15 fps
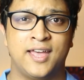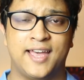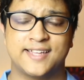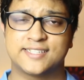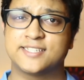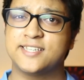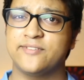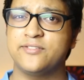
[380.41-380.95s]

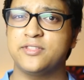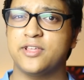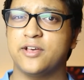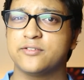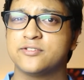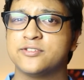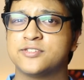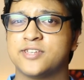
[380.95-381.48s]
At
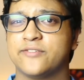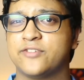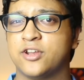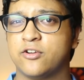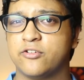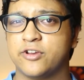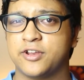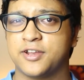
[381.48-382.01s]

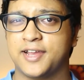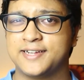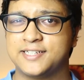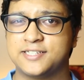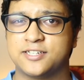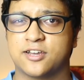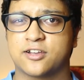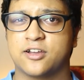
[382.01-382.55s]

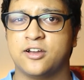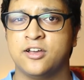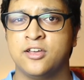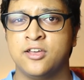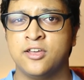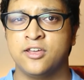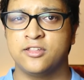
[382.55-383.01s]
7,790 Taka,